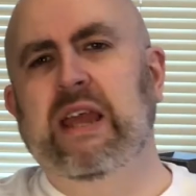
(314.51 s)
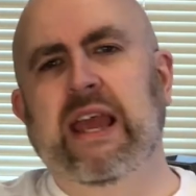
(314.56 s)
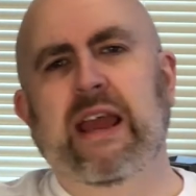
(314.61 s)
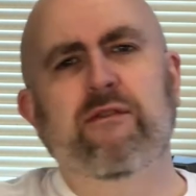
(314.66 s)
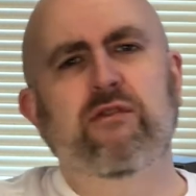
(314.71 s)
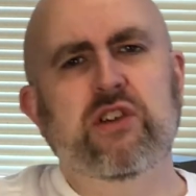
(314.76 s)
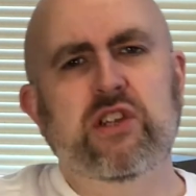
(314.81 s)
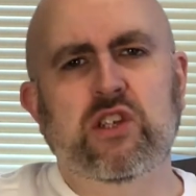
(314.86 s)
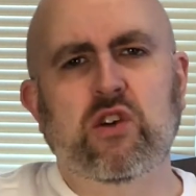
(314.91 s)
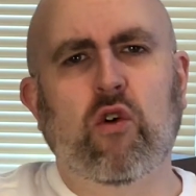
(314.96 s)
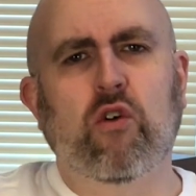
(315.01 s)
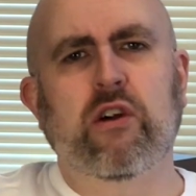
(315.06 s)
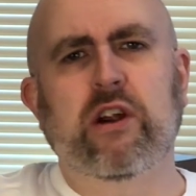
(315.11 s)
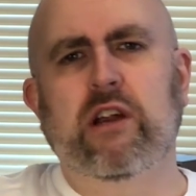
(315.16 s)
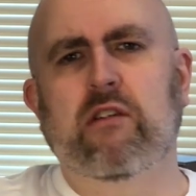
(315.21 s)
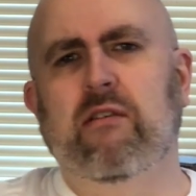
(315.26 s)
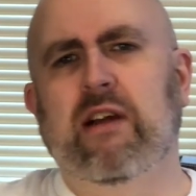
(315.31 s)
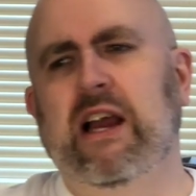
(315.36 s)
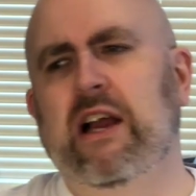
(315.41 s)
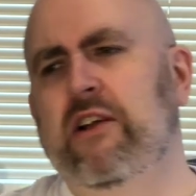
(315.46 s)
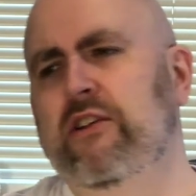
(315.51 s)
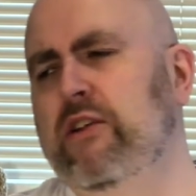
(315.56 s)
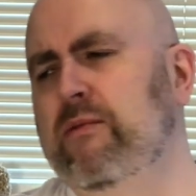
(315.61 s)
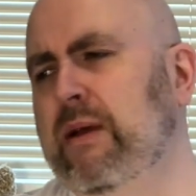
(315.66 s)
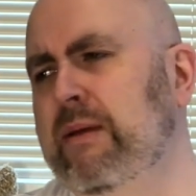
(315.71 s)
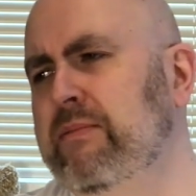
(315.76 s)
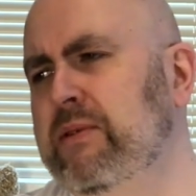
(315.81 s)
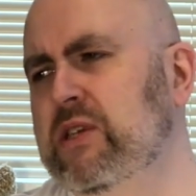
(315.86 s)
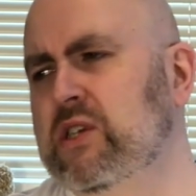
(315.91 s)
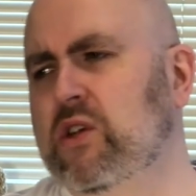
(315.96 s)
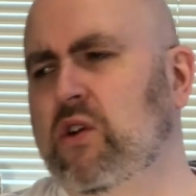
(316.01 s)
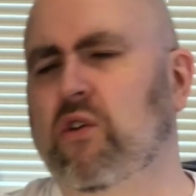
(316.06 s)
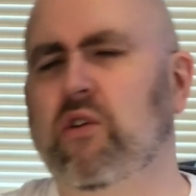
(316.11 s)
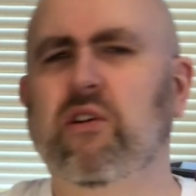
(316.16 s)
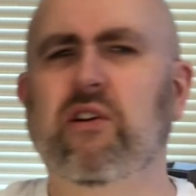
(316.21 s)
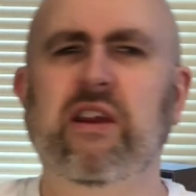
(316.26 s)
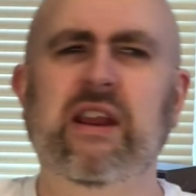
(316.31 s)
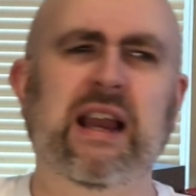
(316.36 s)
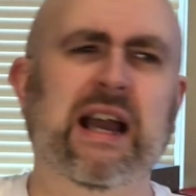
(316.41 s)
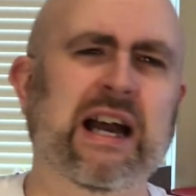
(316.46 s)
Every scoring round, you might be
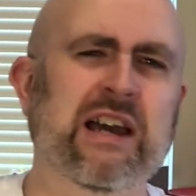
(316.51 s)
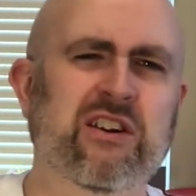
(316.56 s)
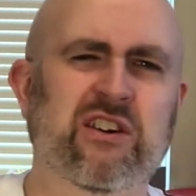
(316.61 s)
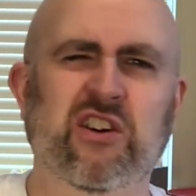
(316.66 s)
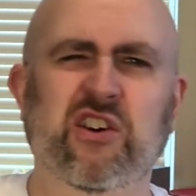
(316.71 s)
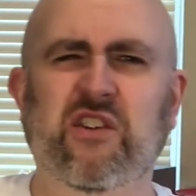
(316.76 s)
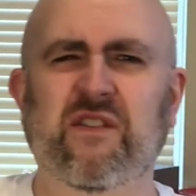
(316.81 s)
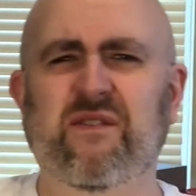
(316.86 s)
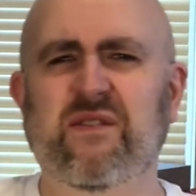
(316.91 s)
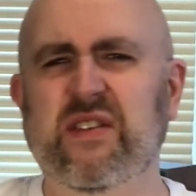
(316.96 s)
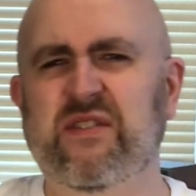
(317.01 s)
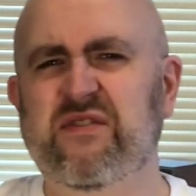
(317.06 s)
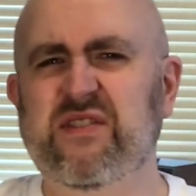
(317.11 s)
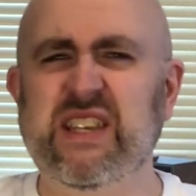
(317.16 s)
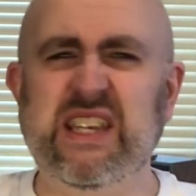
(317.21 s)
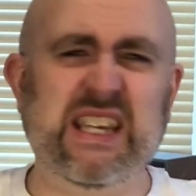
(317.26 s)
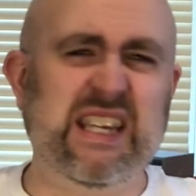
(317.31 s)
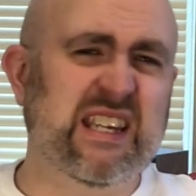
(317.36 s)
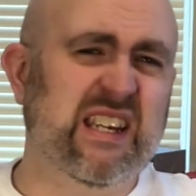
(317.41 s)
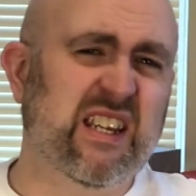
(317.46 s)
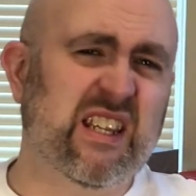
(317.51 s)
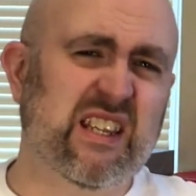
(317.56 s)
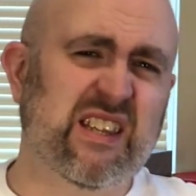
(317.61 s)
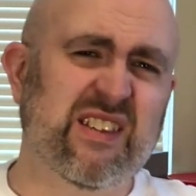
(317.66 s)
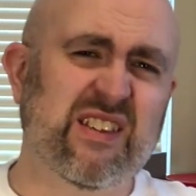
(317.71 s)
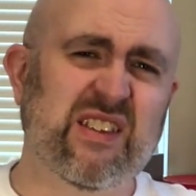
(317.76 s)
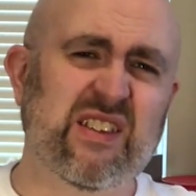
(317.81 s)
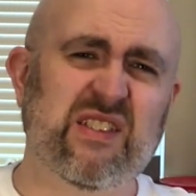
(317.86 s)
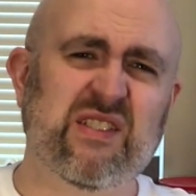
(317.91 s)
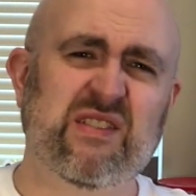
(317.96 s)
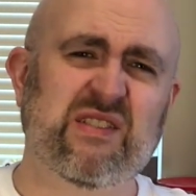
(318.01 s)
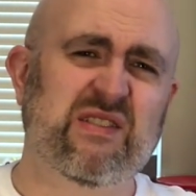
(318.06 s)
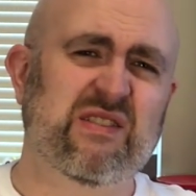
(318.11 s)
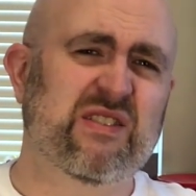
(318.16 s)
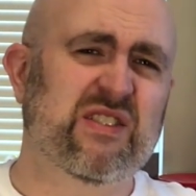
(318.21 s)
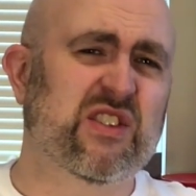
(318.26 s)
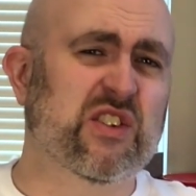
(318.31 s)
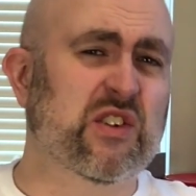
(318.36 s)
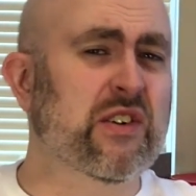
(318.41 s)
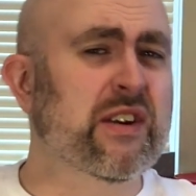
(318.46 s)
scoring, I don't know, 15 to
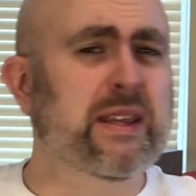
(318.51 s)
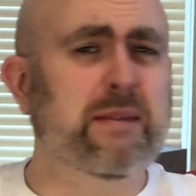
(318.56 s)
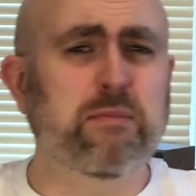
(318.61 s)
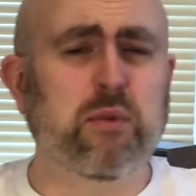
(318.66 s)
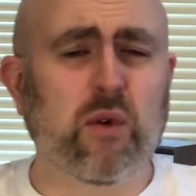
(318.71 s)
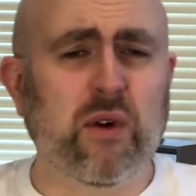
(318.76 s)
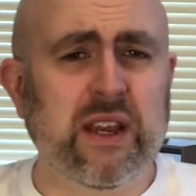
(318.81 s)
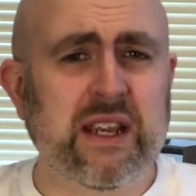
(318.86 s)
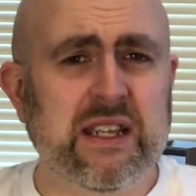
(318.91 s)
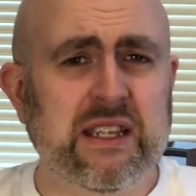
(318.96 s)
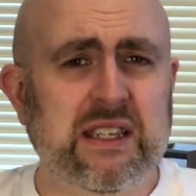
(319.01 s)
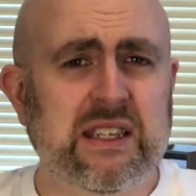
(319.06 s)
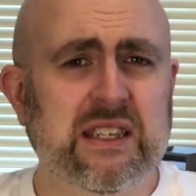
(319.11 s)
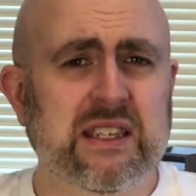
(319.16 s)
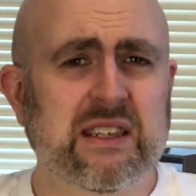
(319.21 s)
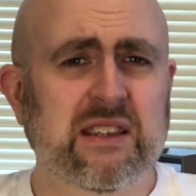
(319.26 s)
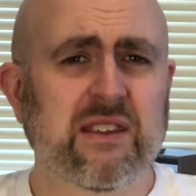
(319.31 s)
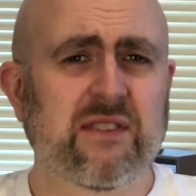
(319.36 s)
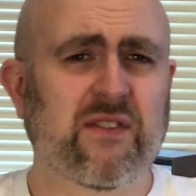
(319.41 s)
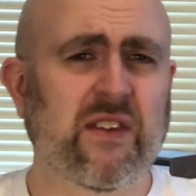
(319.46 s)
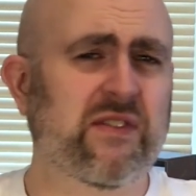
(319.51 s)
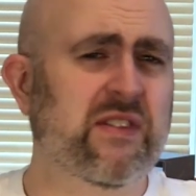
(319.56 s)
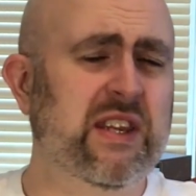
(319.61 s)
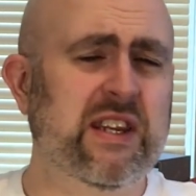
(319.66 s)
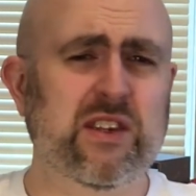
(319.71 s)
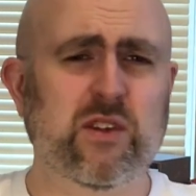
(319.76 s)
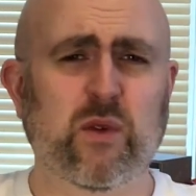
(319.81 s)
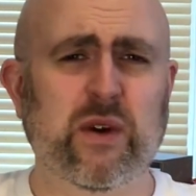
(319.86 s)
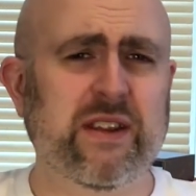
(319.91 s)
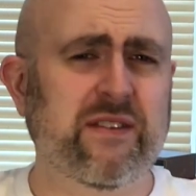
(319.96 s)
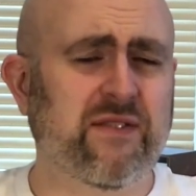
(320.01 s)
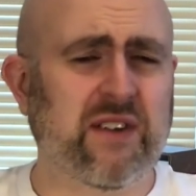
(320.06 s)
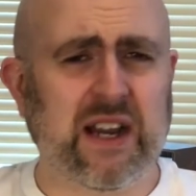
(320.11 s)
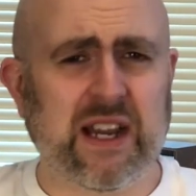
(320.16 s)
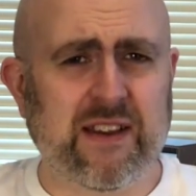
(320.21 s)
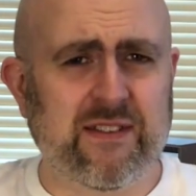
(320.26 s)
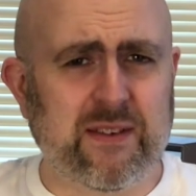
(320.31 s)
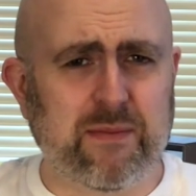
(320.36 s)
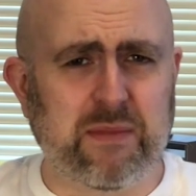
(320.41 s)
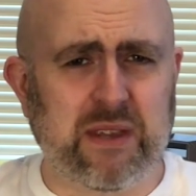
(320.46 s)
30 points, 15,
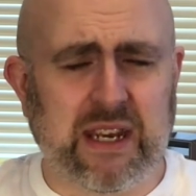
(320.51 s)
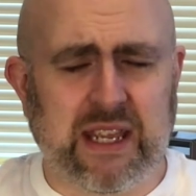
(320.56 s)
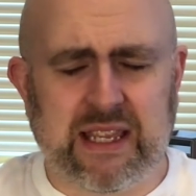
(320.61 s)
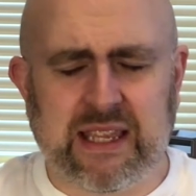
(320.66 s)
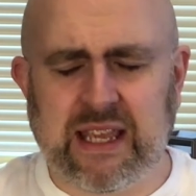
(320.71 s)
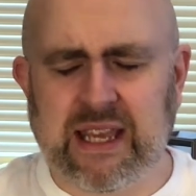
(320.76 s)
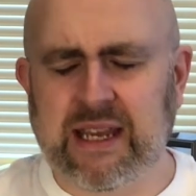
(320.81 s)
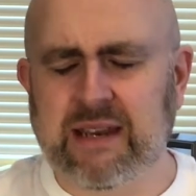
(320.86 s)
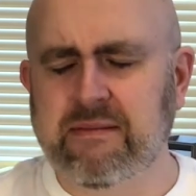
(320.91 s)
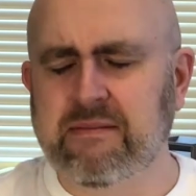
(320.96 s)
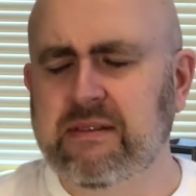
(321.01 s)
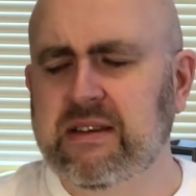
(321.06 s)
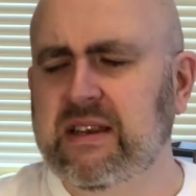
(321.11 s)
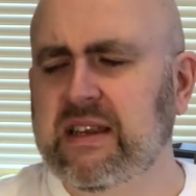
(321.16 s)
25, something like that.